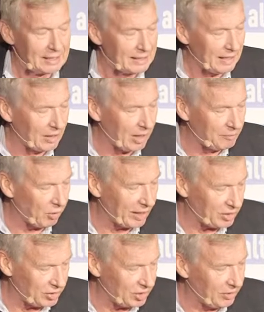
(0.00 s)
And I'm
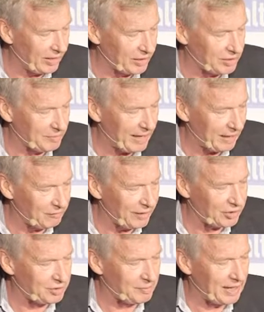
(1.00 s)
quite curious about
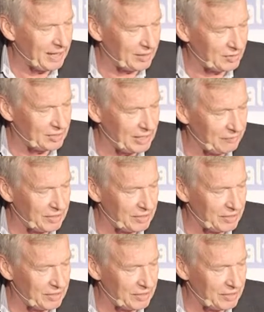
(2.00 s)
InvestSmart to see if,